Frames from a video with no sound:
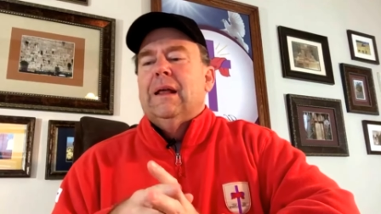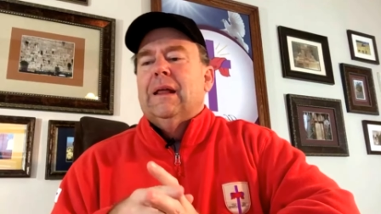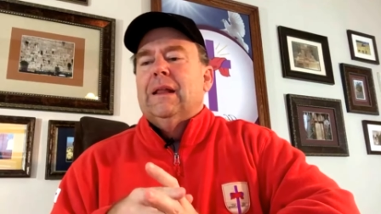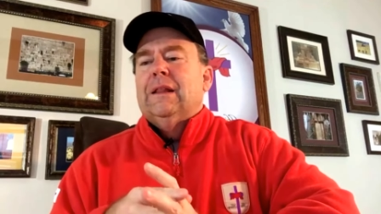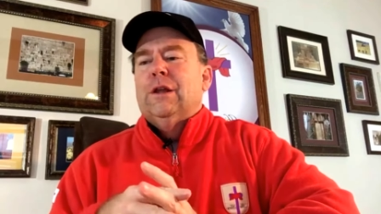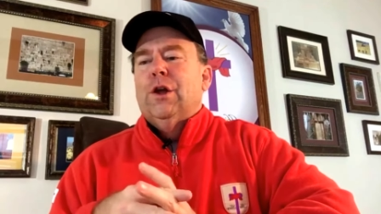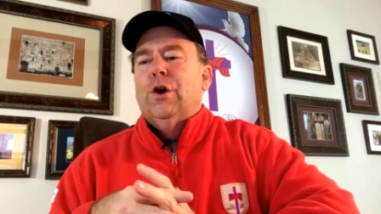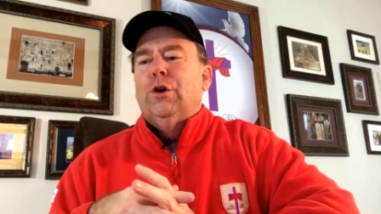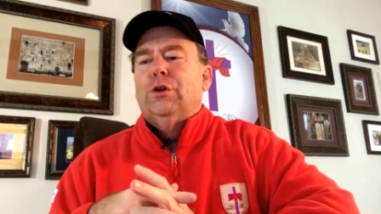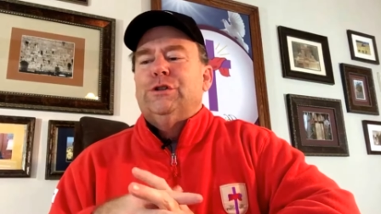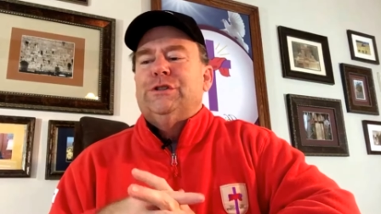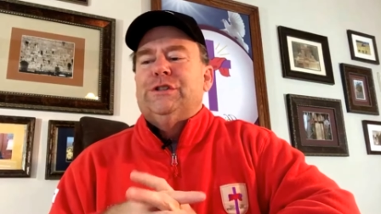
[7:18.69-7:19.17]

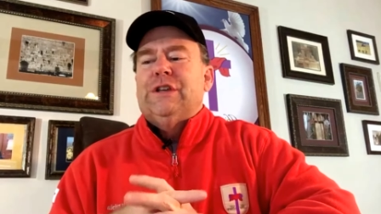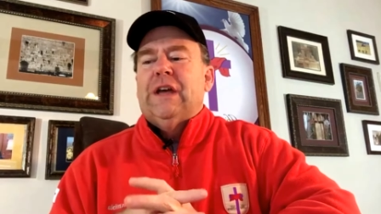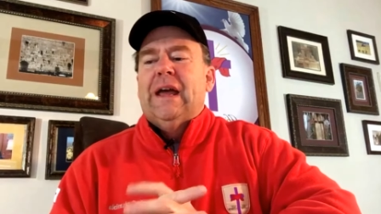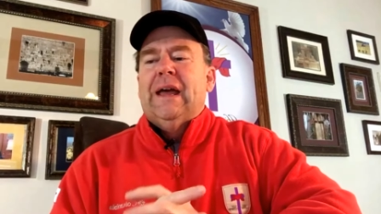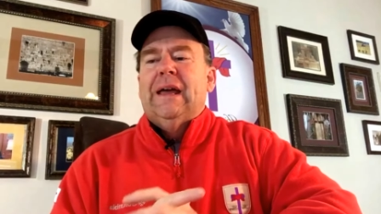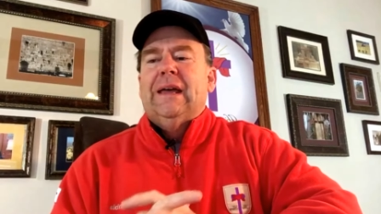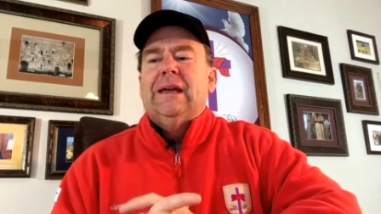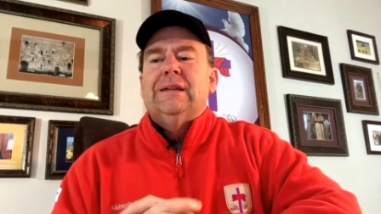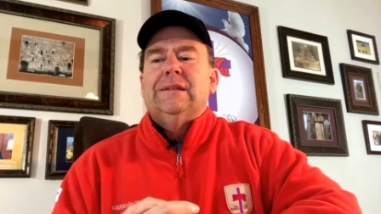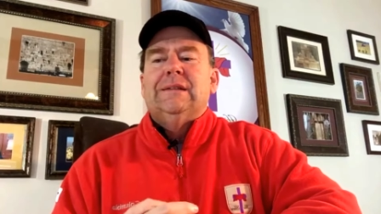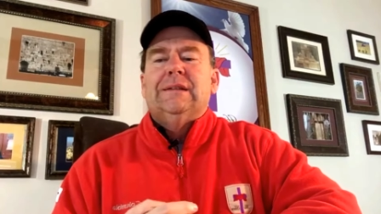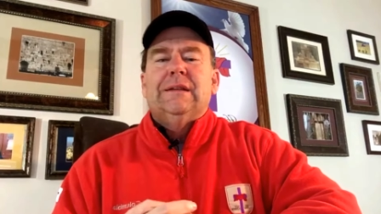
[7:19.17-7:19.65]
the old
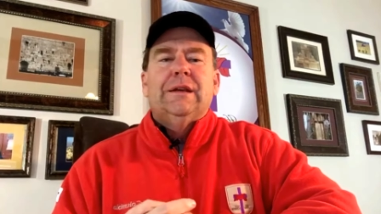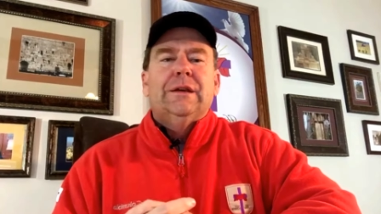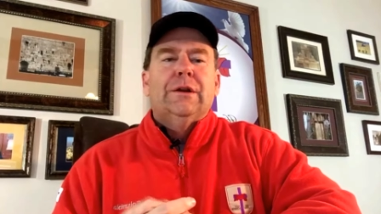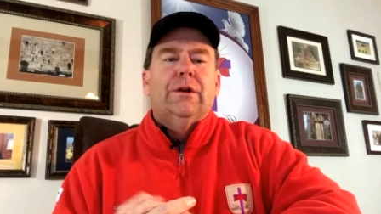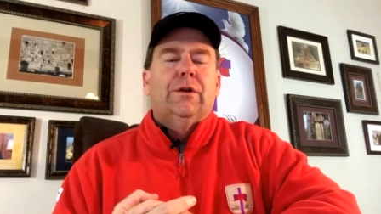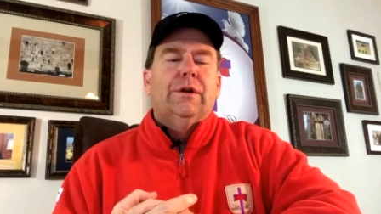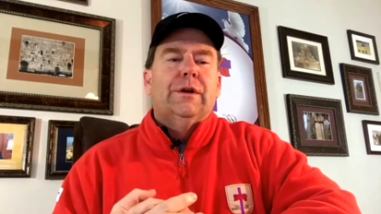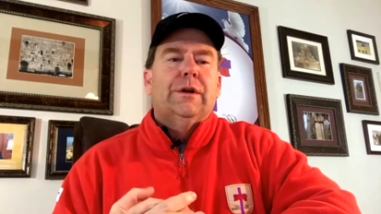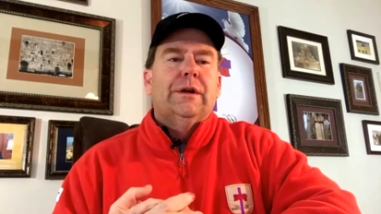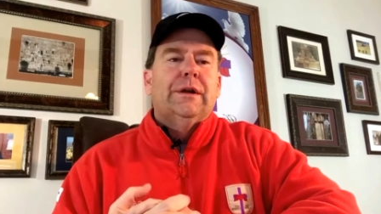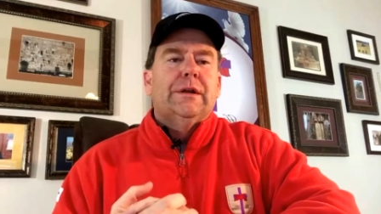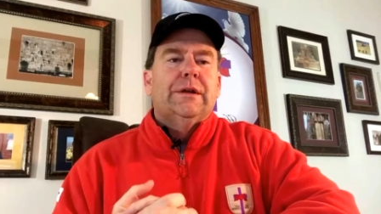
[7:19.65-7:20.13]
saying is, you
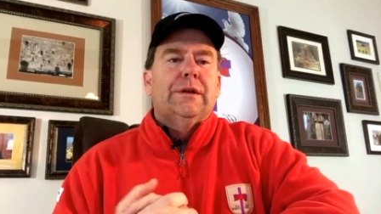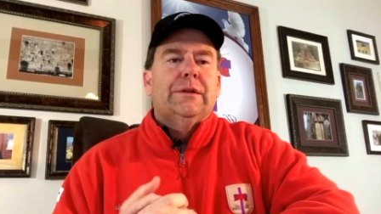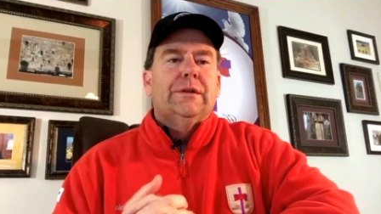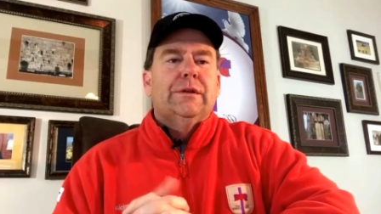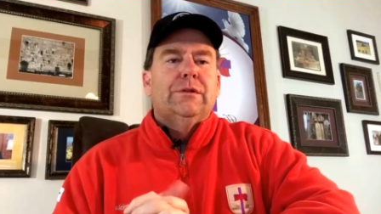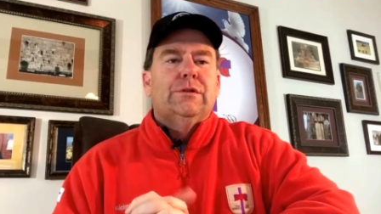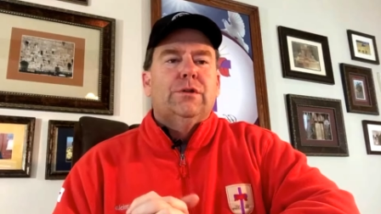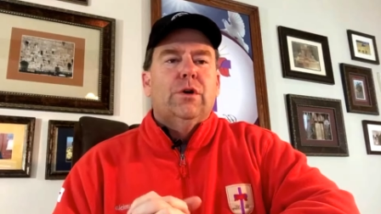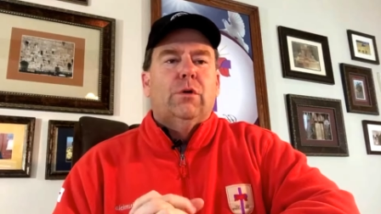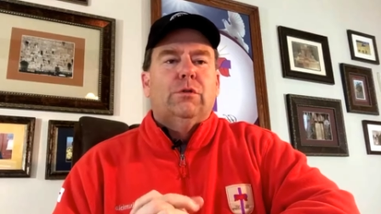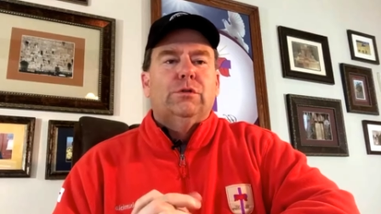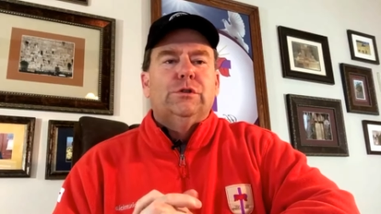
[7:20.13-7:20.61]
know, you, you,
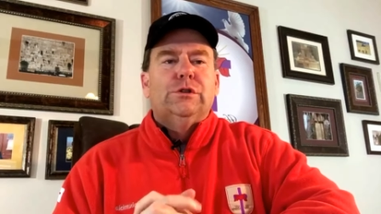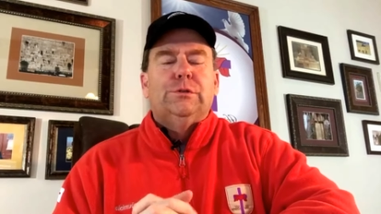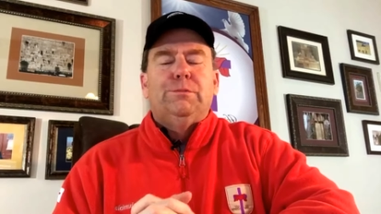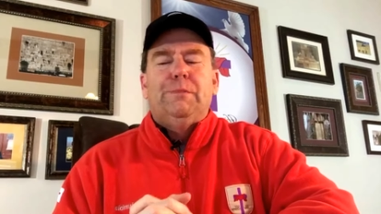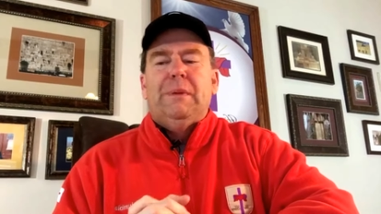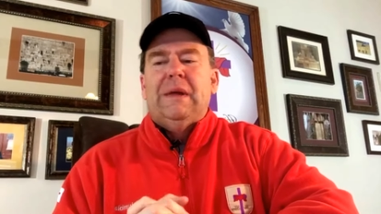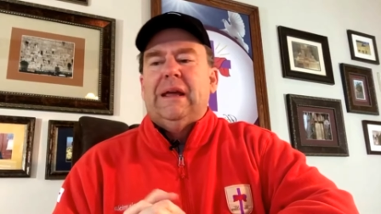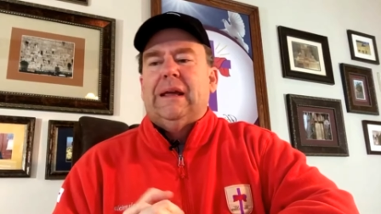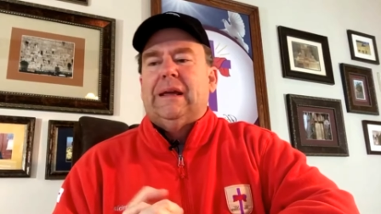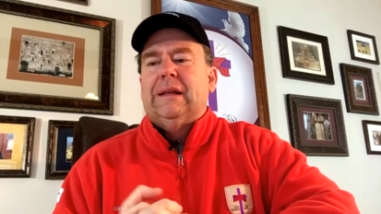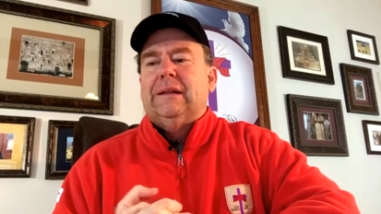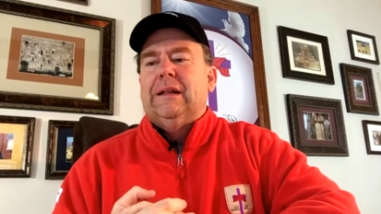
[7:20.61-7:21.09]
don't
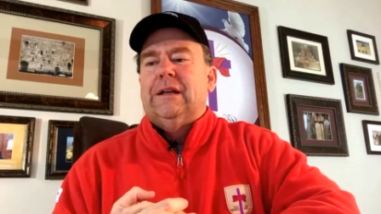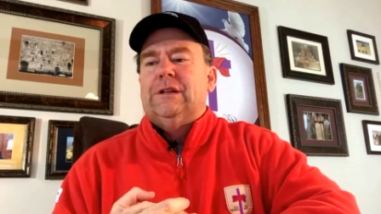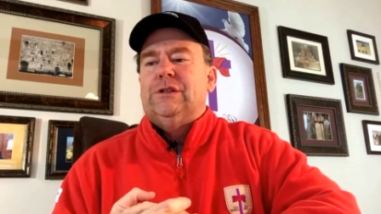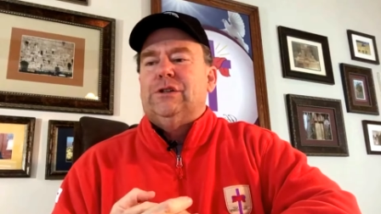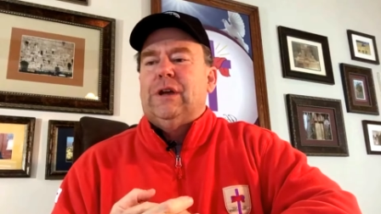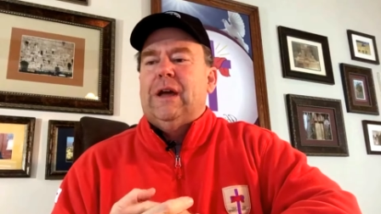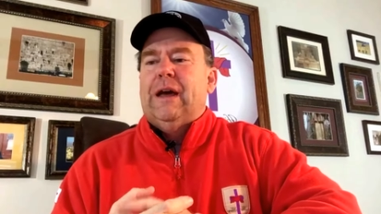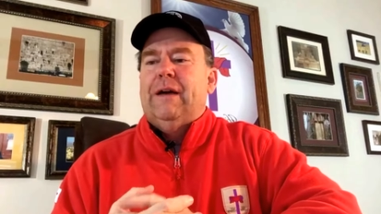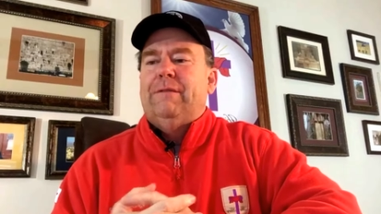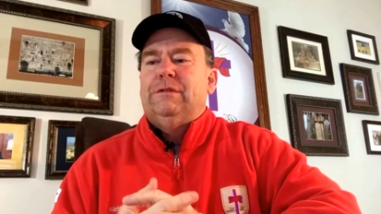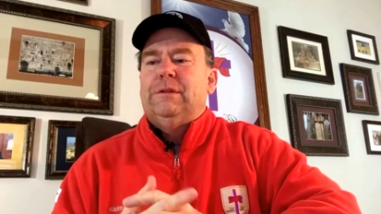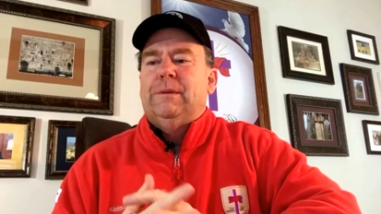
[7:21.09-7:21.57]
speak unless
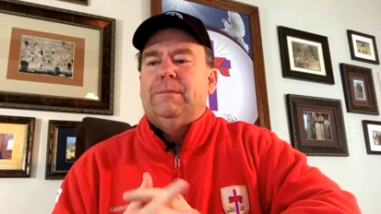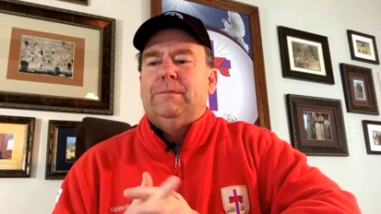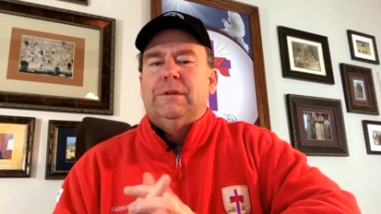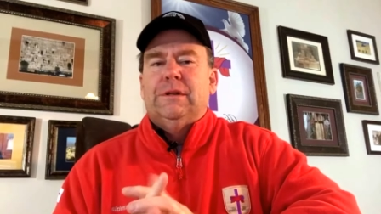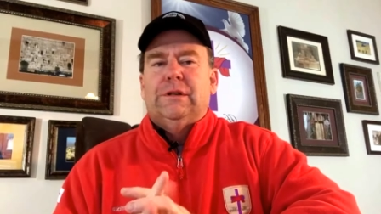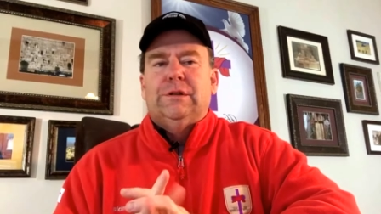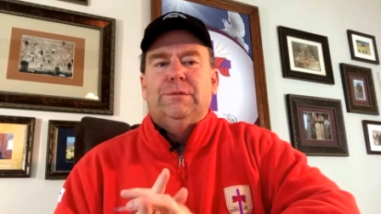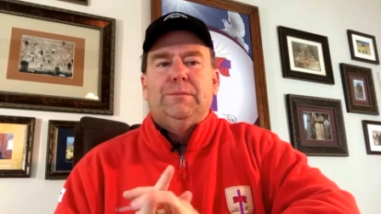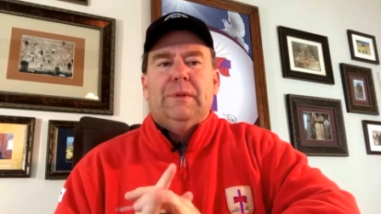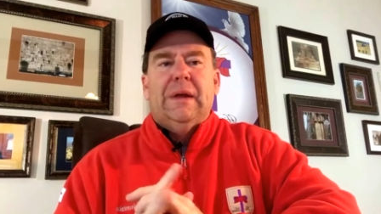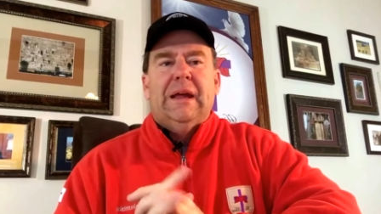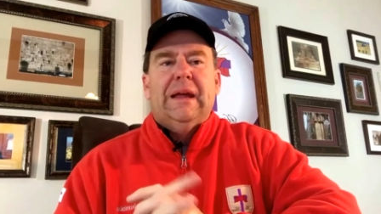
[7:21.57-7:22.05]
you have something to
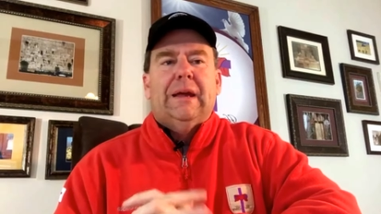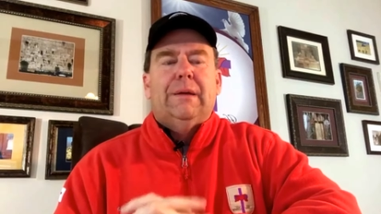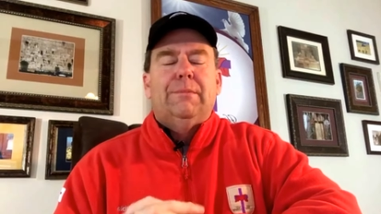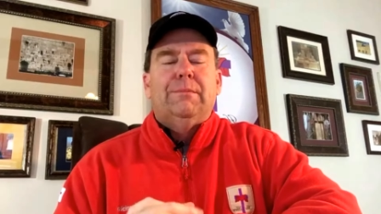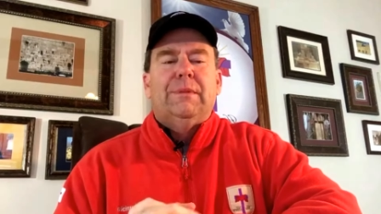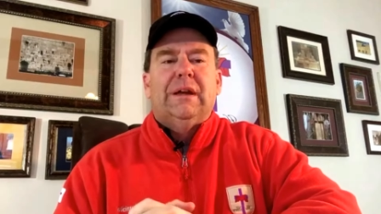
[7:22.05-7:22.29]
speak,